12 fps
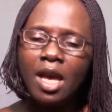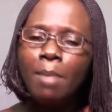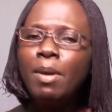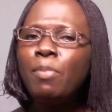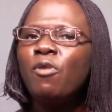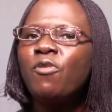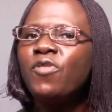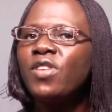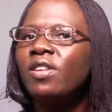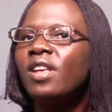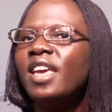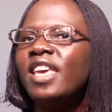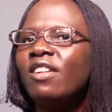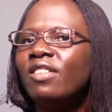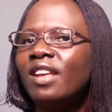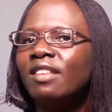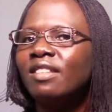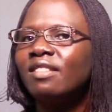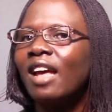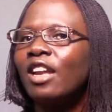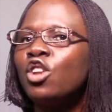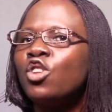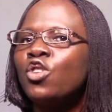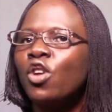People feel illnesses are
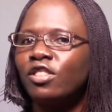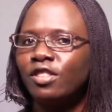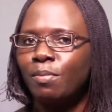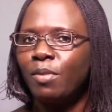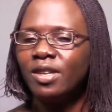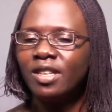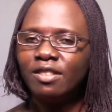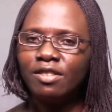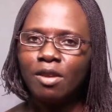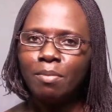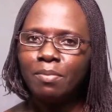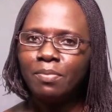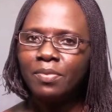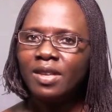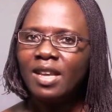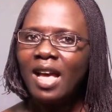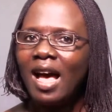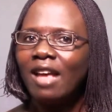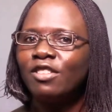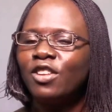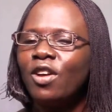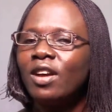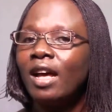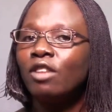not burdensome as
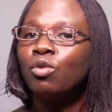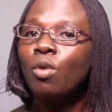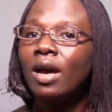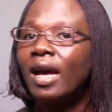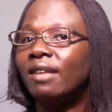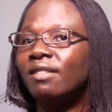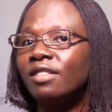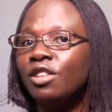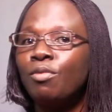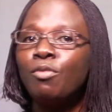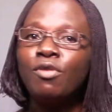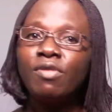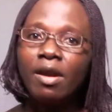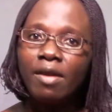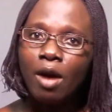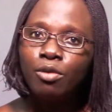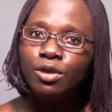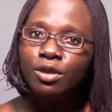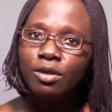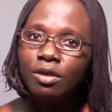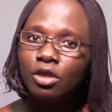long as one can still move around,